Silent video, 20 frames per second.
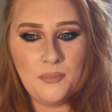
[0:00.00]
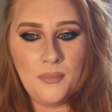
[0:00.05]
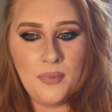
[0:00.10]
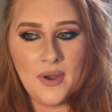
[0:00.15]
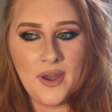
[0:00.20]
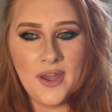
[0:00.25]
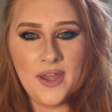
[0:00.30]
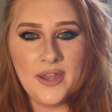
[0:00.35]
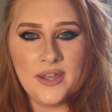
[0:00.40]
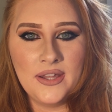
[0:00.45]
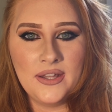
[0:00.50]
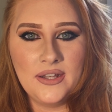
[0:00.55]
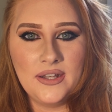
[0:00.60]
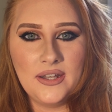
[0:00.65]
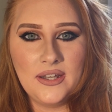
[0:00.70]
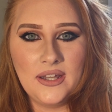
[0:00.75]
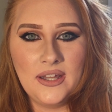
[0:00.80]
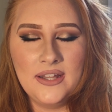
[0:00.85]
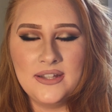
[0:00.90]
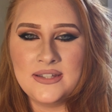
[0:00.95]
but
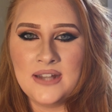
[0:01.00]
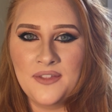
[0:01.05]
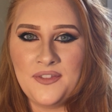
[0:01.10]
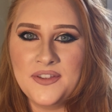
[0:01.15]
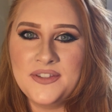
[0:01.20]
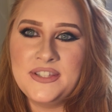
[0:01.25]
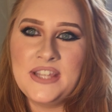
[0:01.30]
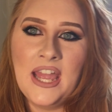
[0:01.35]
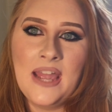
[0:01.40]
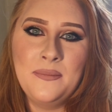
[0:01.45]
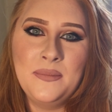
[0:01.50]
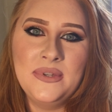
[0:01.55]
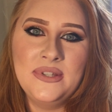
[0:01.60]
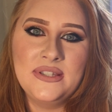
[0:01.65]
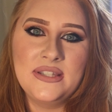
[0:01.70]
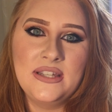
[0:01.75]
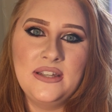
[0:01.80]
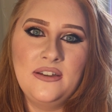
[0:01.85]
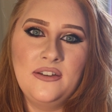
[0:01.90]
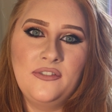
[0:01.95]
it's not the same
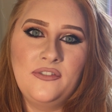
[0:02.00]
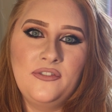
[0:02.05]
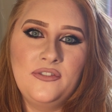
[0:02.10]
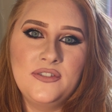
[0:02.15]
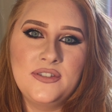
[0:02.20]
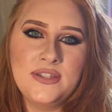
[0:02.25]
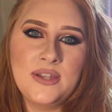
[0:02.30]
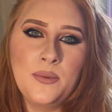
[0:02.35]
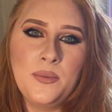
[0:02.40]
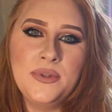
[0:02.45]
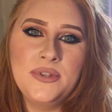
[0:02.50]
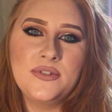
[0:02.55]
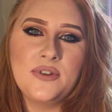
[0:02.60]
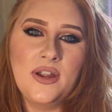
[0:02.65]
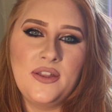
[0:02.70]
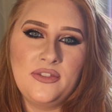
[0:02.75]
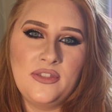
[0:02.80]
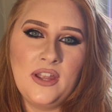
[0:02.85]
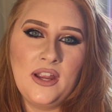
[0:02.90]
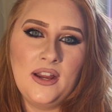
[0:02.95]
as if someone's
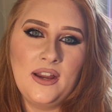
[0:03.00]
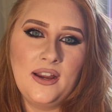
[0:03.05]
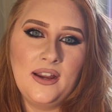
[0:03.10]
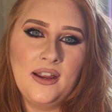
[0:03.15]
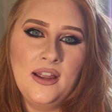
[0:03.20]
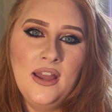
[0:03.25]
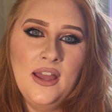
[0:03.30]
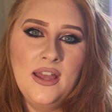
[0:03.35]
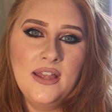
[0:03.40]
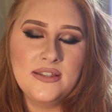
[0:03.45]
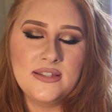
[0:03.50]
right there